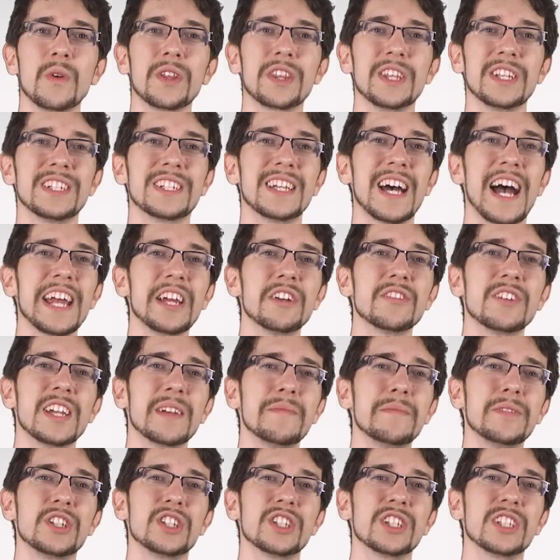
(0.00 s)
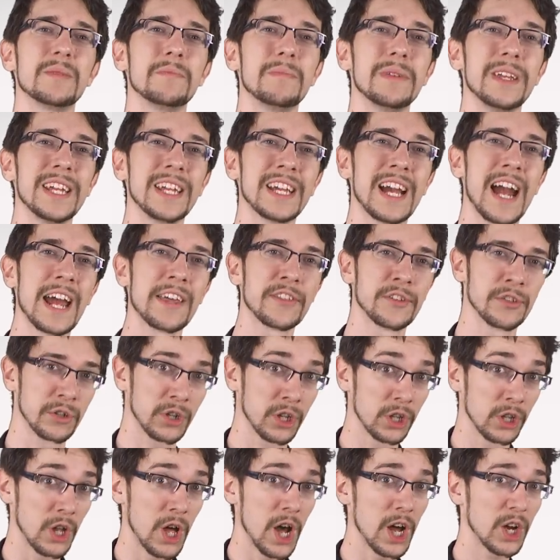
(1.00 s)
with entire images being either
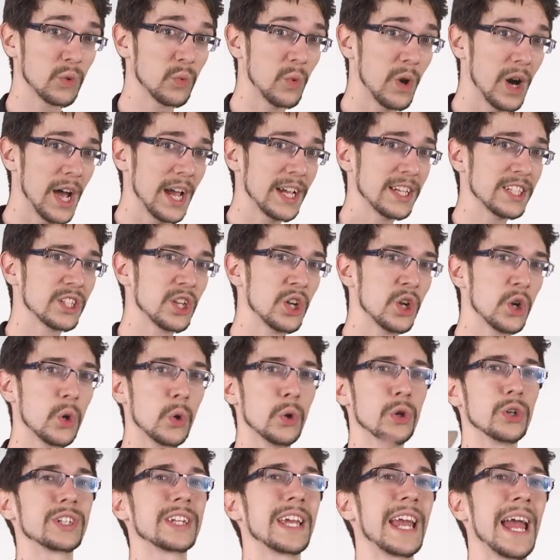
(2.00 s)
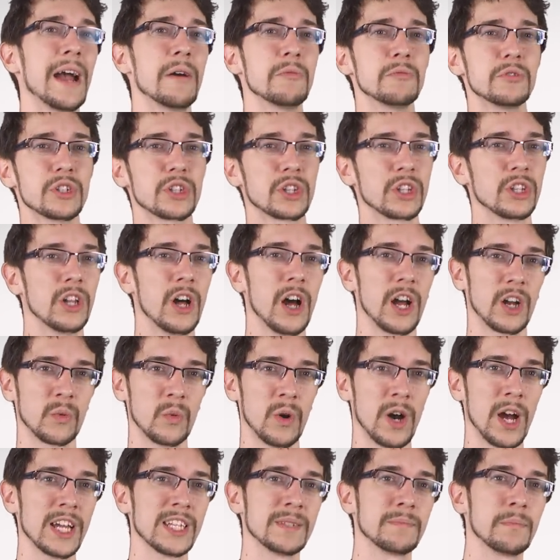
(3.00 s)
clockwise or
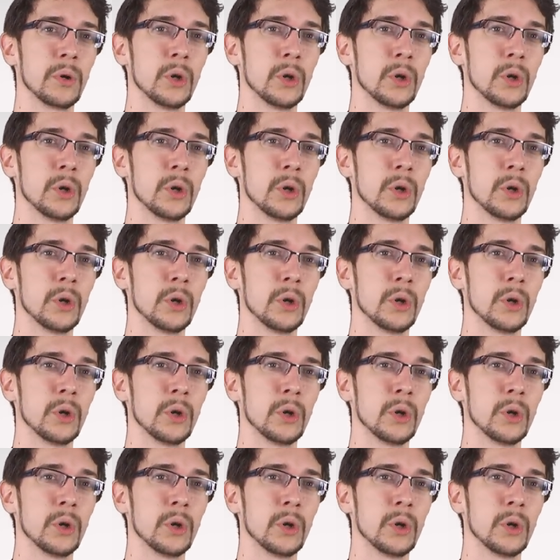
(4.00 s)
counterclockwise